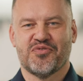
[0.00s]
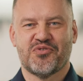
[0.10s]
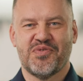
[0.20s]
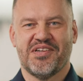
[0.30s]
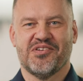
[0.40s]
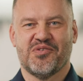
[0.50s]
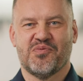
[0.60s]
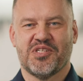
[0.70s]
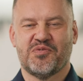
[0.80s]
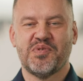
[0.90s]
Creedle was
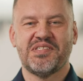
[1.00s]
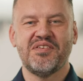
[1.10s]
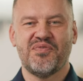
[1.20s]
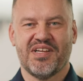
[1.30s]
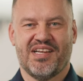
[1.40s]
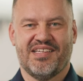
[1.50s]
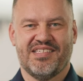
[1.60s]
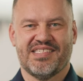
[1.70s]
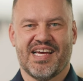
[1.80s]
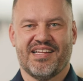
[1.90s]
specifically
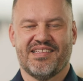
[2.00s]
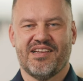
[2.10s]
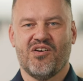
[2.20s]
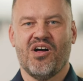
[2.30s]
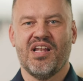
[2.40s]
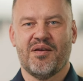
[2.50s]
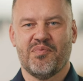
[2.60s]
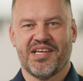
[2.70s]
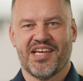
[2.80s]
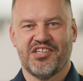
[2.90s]
designed that all
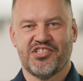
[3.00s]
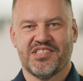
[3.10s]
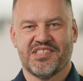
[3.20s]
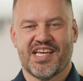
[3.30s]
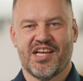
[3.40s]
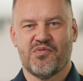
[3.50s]
applications can